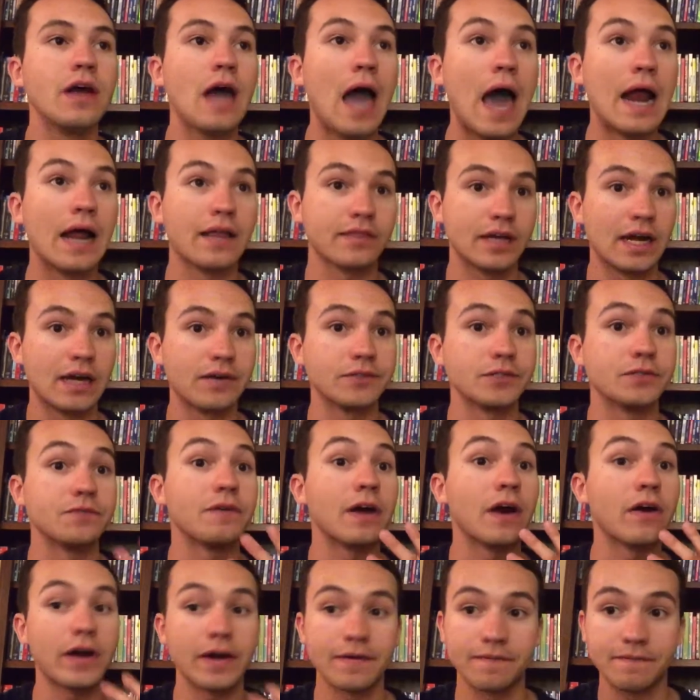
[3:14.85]
and I thought it was
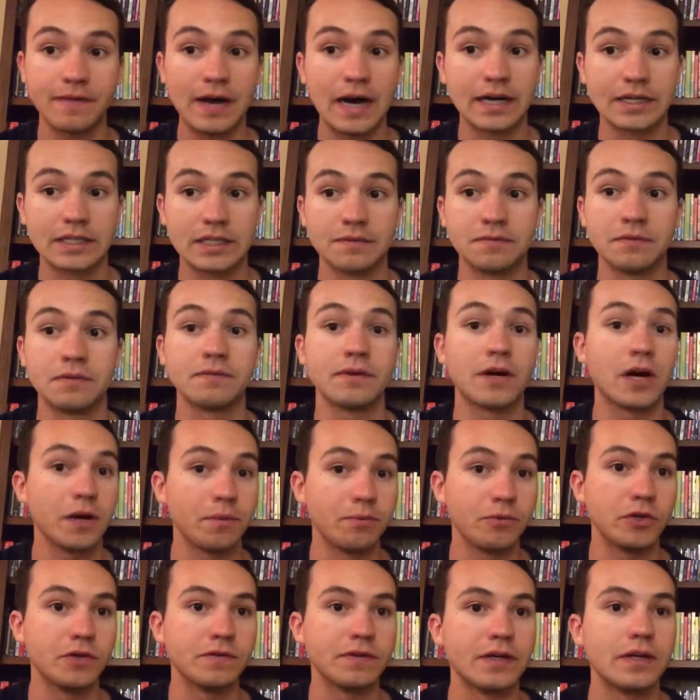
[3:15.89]
very effective and very
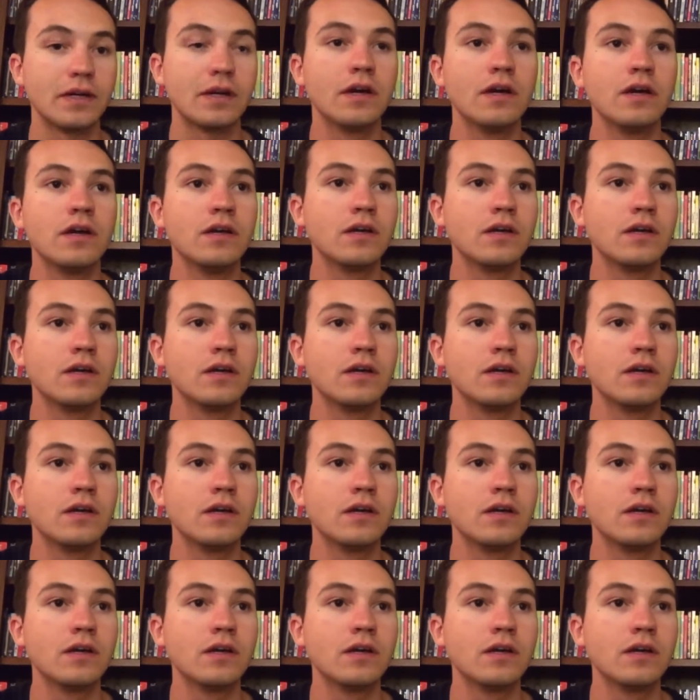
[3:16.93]
moving.